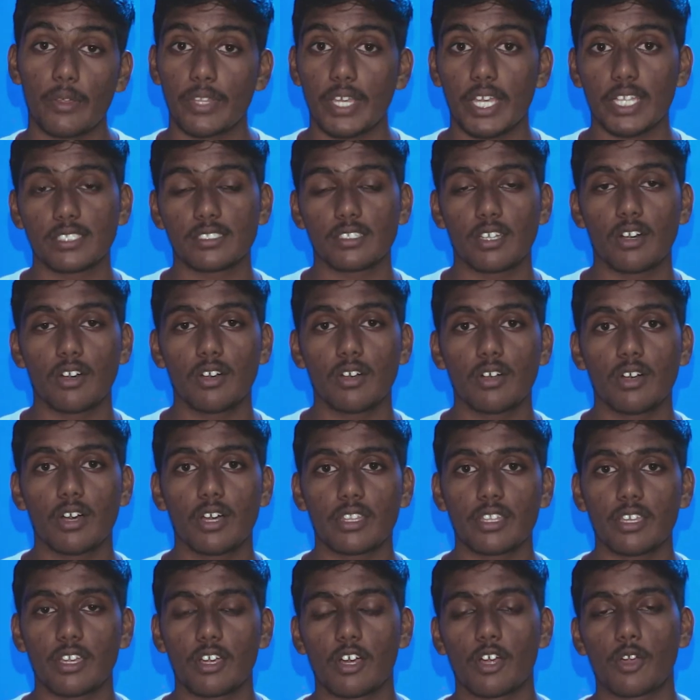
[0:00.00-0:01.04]
that's all
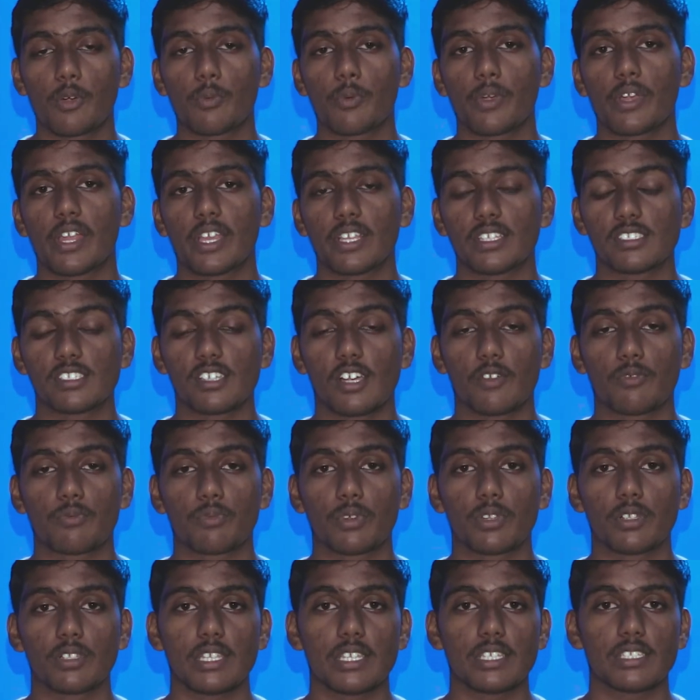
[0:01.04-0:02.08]
on the hardware and
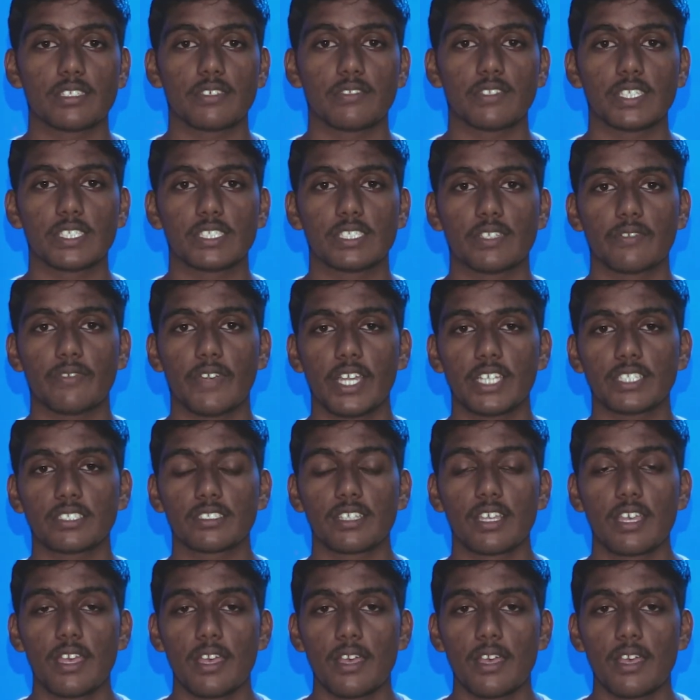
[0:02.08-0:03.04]
software leaks of this device.